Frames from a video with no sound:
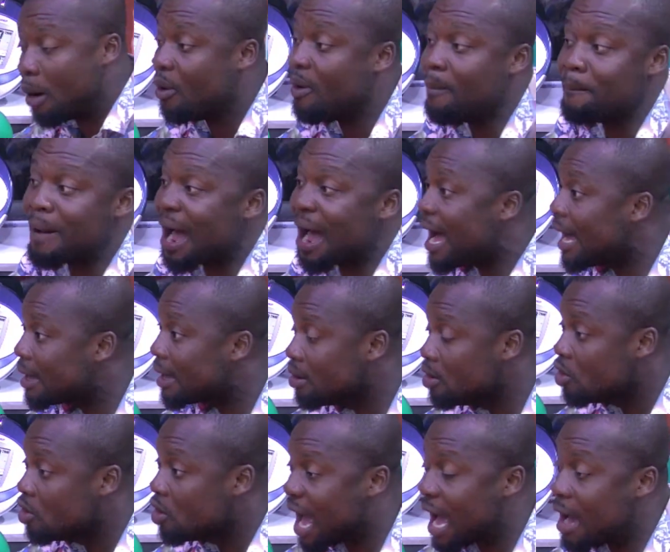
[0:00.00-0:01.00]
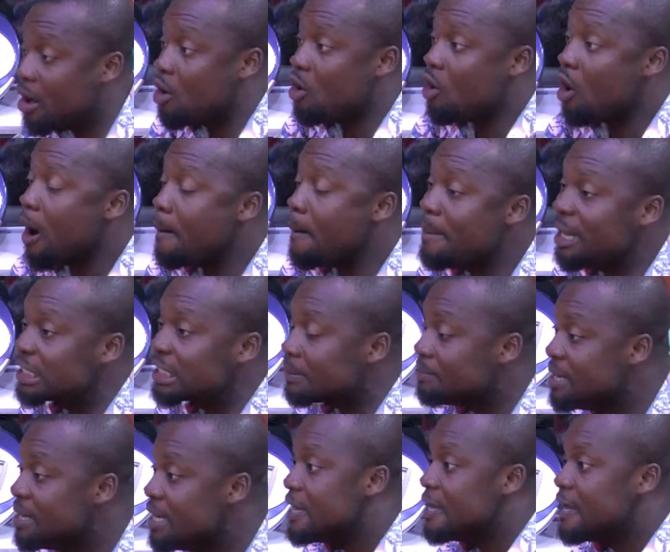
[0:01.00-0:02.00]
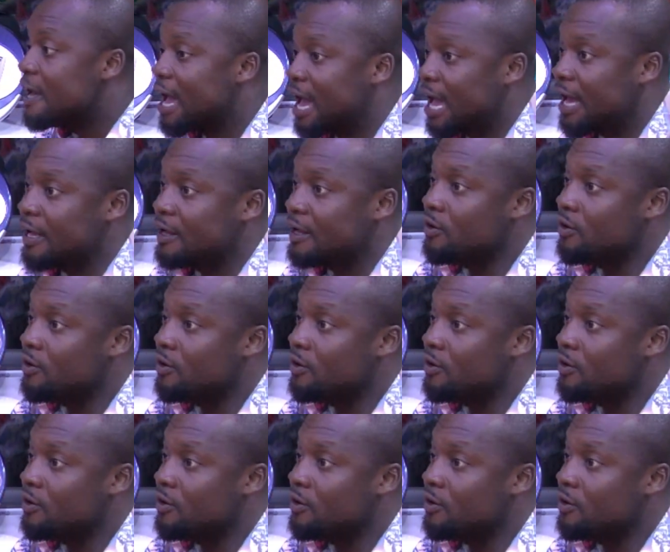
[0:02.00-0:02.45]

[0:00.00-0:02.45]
ma he o metimi he